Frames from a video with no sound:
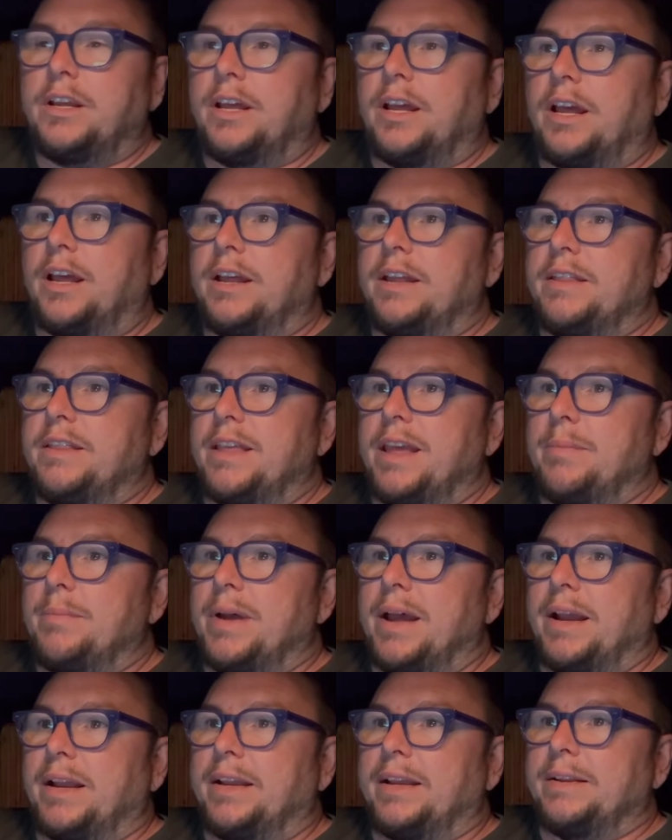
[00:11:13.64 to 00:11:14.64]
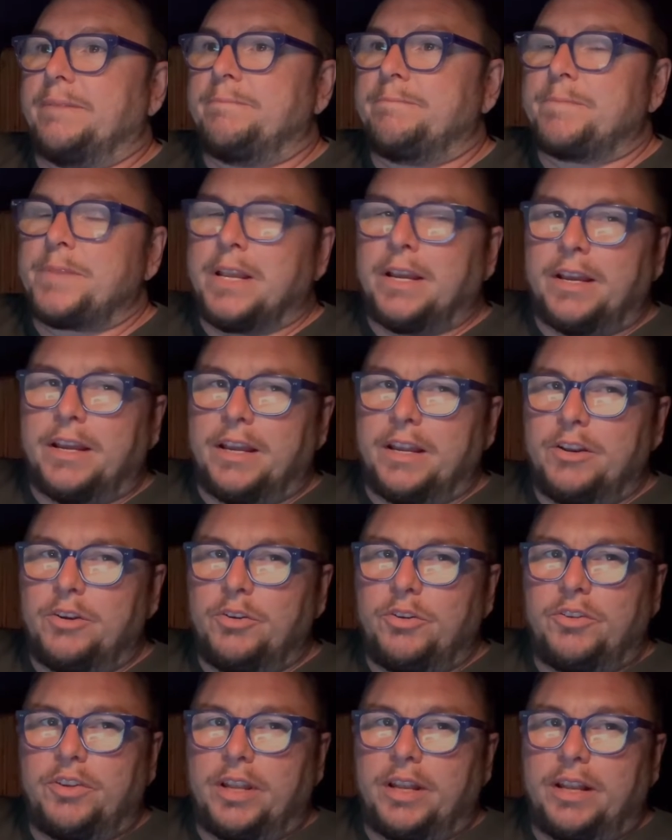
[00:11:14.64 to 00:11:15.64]
in that market. In New
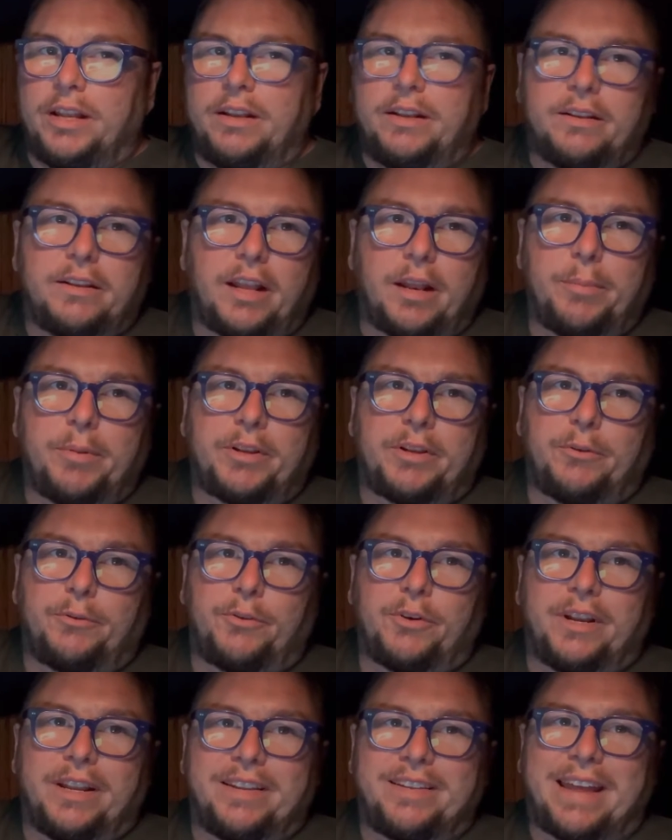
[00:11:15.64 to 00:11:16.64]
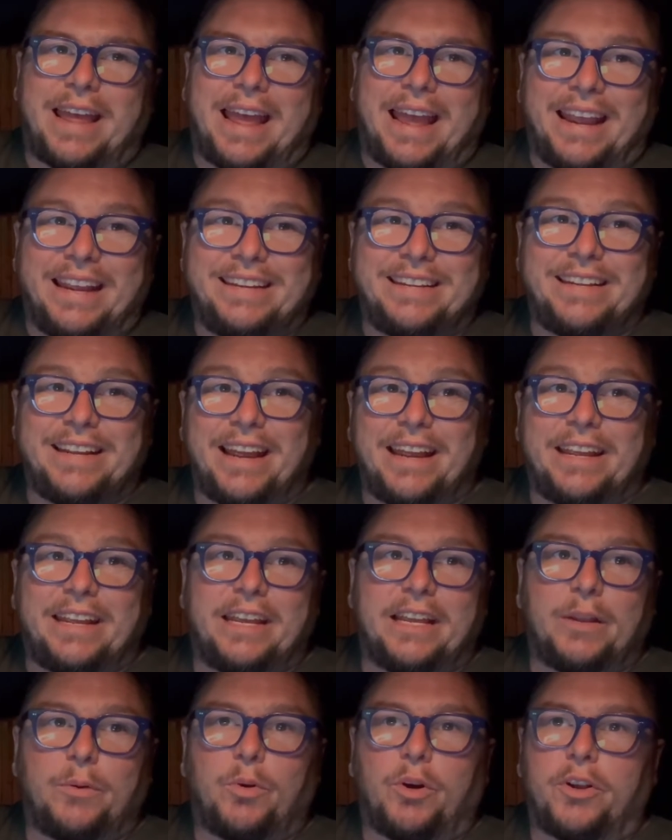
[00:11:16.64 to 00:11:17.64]
Zealand, a little bit different. It's 88
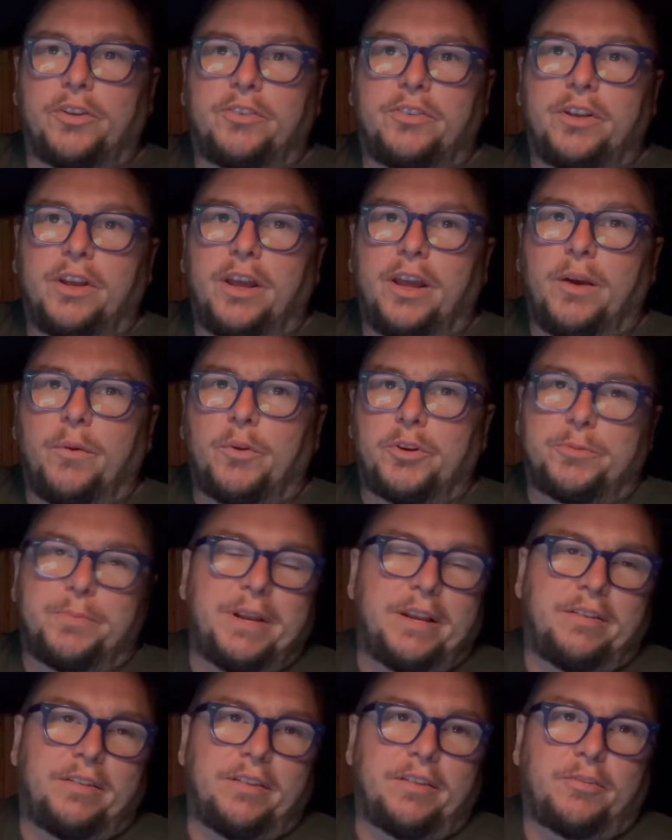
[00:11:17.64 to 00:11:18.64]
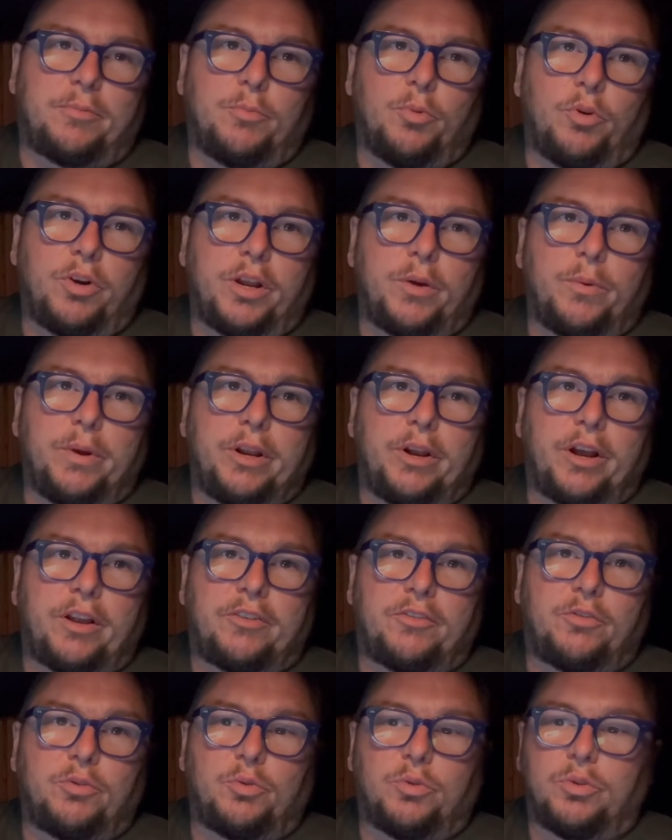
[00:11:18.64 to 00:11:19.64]
kilowatts, which means that this morning when I
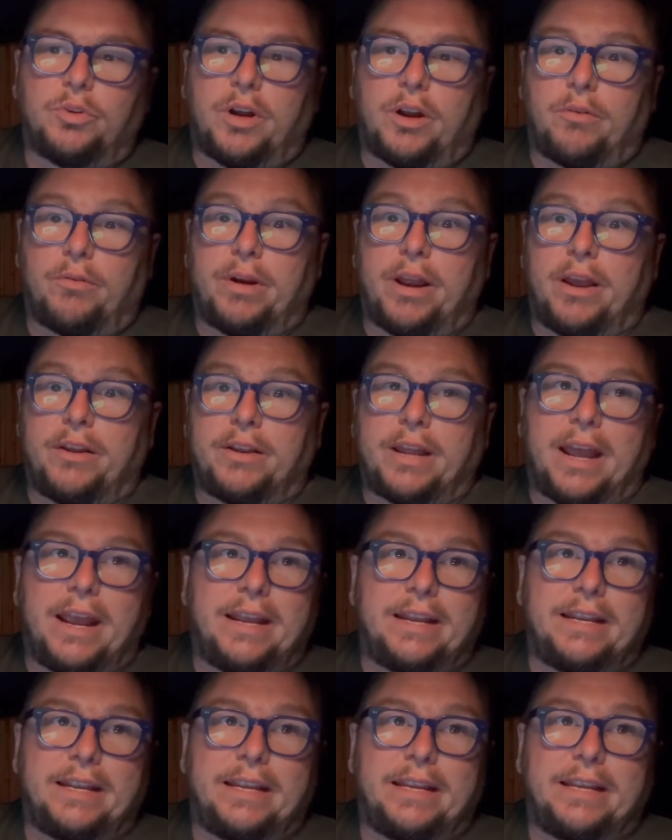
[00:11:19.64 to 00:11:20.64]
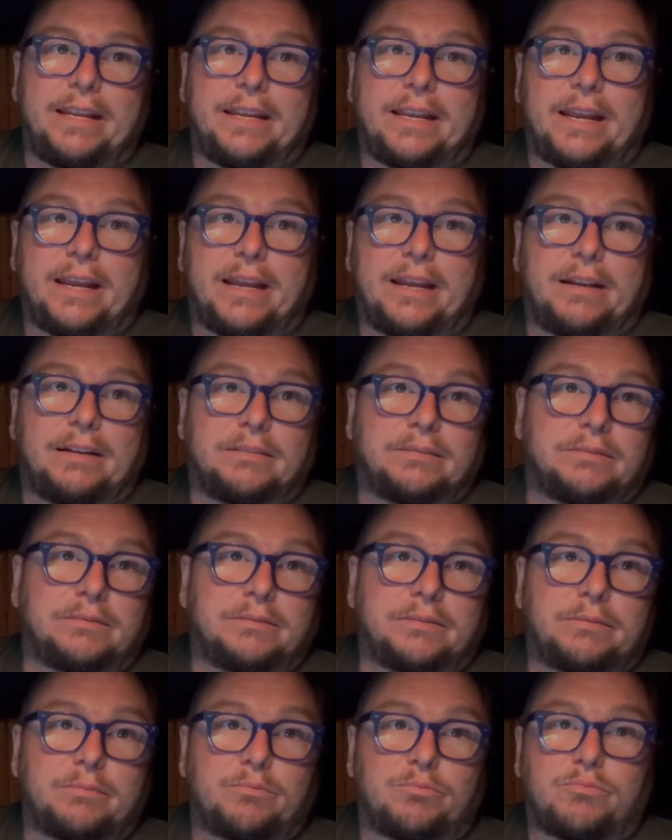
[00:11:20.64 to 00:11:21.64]
saw around 80,
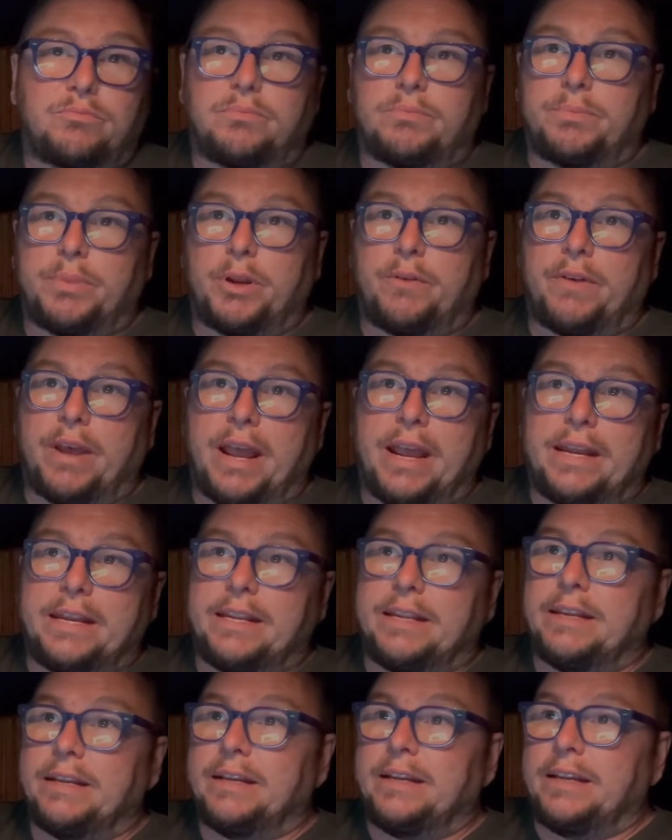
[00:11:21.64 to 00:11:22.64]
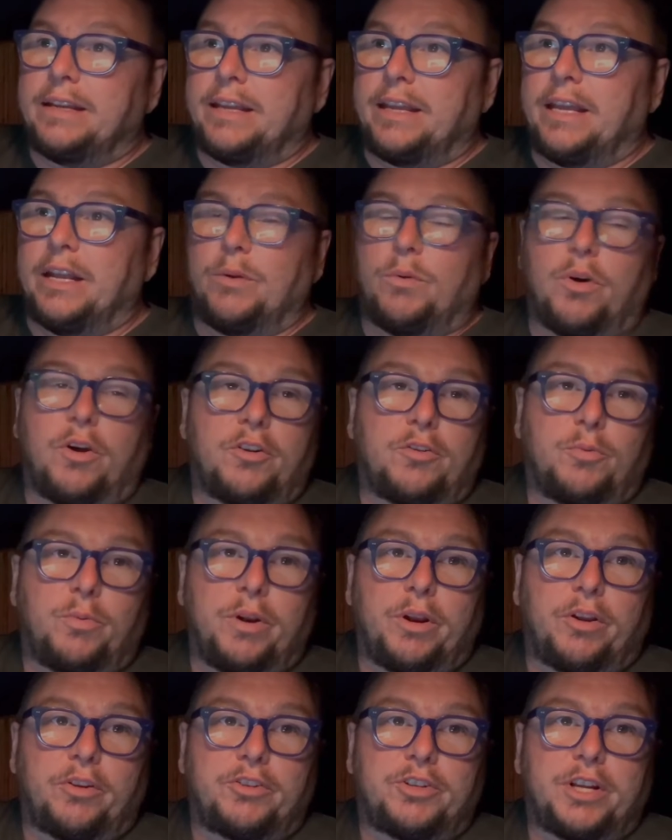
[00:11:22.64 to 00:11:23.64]
bit over 80 kilowatts when
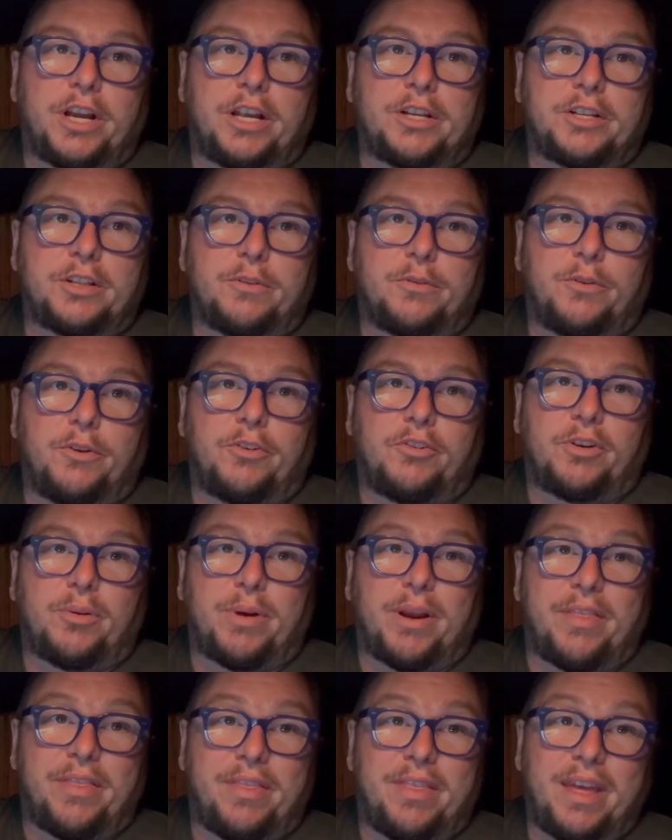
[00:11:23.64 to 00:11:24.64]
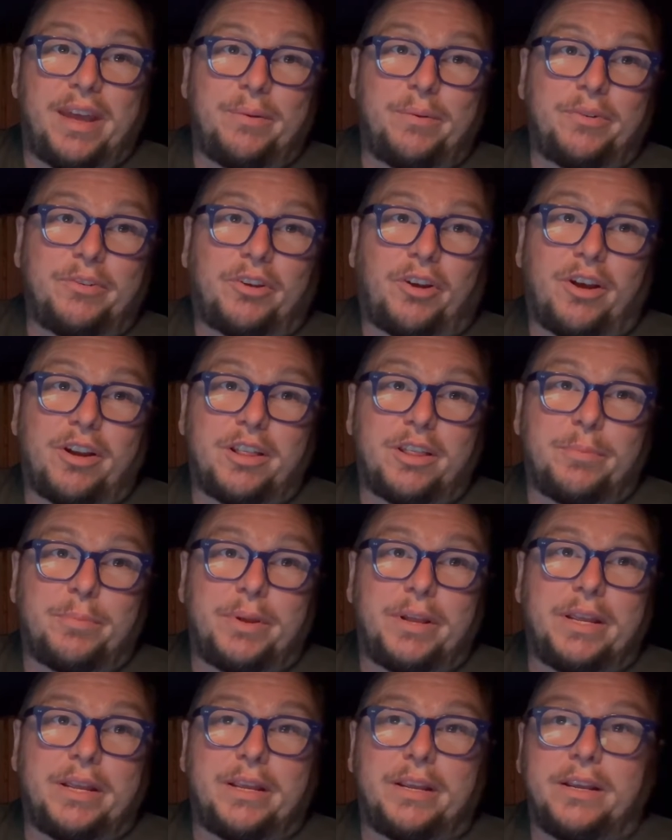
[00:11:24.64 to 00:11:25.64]
I was charging the first time around, that was kind of the
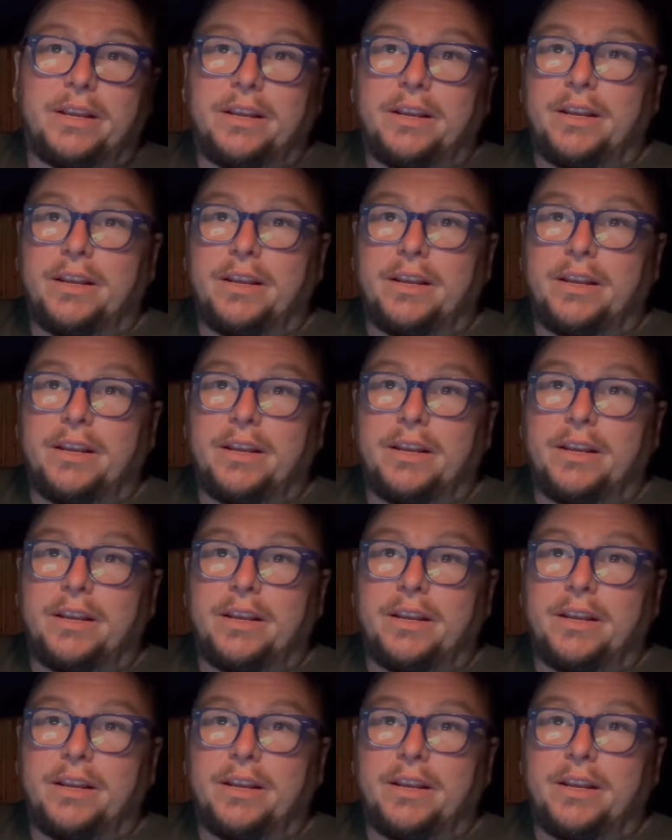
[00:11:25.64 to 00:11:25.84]
peak.